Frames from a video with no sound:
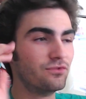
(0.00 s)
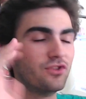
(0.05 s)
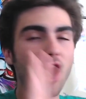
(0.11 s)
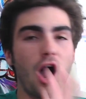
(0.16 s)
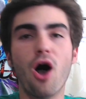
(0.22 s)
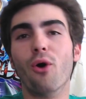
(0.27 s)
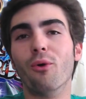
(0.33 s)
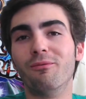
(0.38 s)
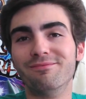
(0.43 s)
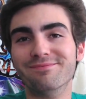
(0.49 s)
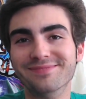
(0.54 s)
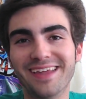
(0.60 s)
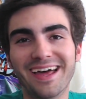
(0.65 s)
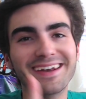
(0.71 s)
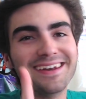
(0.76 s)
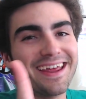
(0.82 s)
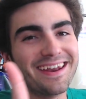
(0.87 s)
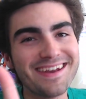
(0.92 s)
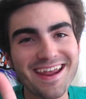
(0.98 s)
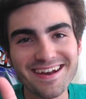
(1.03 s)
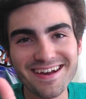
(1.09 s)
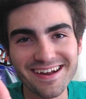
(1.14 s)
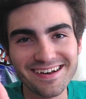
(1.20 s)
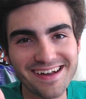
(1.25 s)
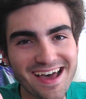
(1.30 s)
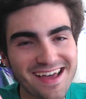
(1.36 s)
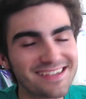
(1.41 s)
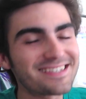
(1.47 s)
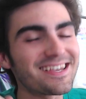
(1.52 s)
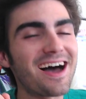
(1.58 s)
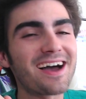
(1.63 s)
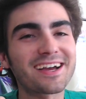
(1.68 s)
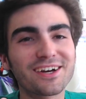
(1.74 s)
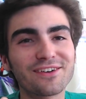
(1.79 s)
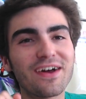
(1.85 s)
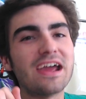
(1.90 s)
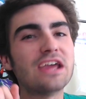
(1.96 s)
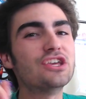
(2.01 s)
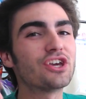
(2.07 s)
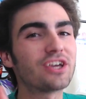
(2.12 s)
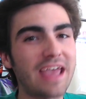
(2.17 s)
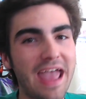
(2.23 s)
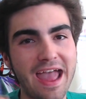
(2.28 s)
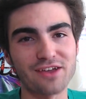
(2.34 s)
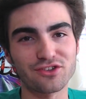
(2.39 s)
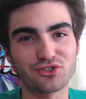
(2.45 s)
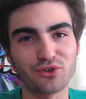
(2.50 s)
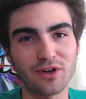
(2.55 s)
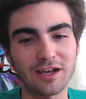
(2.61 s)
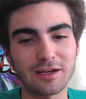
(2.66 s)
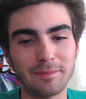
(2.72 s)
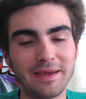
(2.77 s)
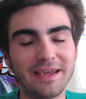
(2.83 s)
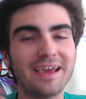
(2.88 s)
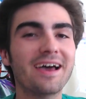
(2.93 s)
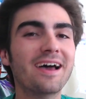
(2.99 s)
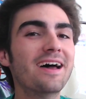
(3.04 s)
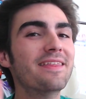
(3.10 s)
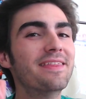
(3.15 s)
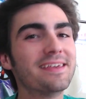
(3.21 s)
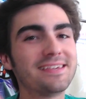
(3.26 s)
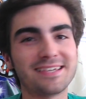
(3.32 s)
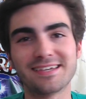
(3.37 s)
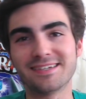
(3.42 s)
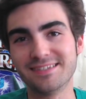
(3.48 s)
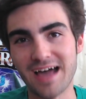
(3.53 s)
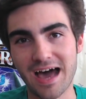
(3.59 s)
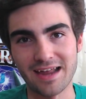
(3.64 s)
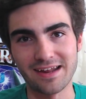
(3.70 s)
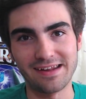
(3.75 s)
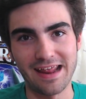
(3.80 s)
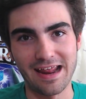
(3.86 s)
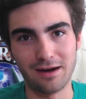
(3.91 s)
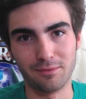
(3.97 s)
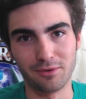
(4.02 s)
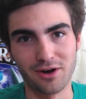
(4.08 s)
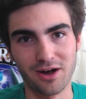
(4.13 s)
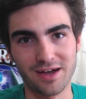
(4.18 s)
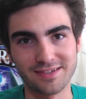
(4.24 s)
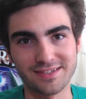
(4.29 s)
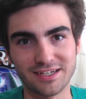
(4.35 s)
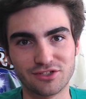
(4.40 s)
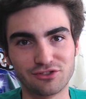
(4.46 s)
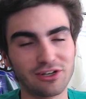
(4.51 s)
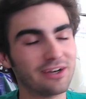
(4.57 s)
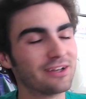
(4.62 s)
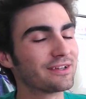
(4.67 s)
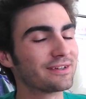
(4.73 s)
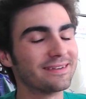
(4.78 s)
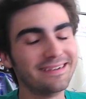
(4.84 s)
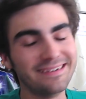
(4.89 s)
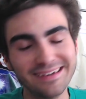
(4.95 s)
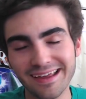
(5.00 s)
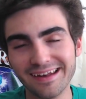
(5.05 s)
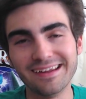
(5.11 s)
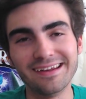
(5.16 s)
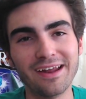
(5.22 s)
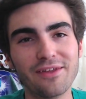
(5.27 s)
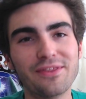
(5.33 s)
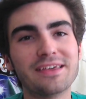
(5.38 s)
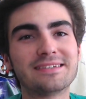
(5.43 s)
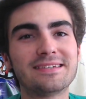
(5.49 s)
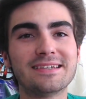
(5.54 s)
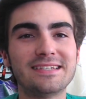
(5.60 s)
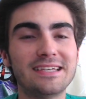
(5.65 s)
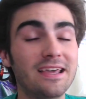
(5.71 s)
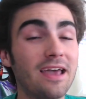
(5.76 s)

no, no, no, no, no, no, Sakurai, you can't trick me. This is not an Animal Crossing trailer. No, no, no, this is